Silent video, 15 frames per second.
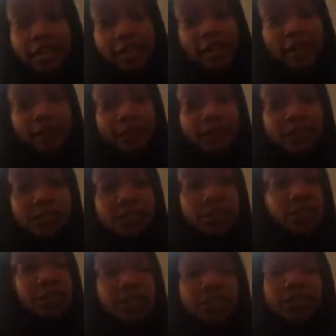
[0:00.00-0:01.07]
At first,
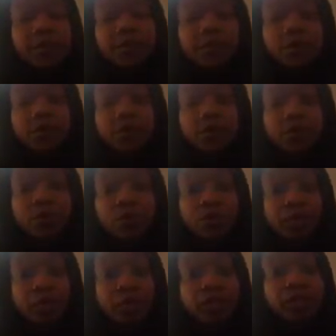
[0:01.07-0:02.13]
people
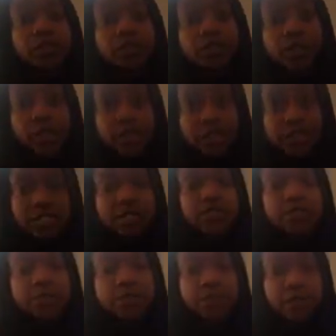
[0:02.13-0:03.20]
were nice and
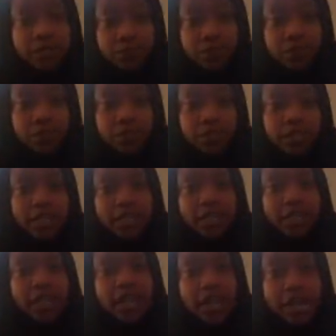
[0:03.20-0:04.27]
respectful
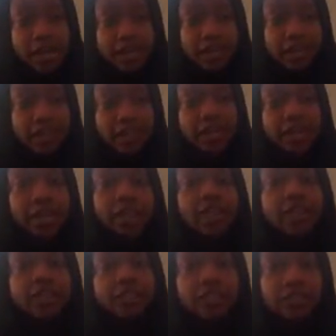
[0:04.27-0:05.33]
and kind
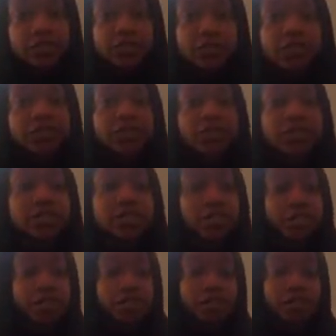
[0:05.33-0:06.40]
until
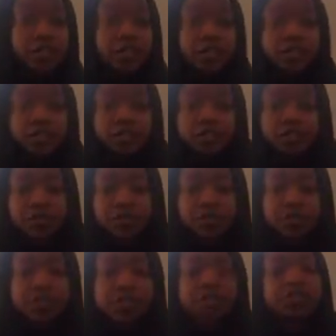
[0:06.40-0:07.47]
slavery
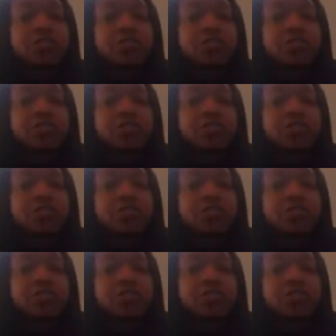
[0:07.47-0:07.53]
was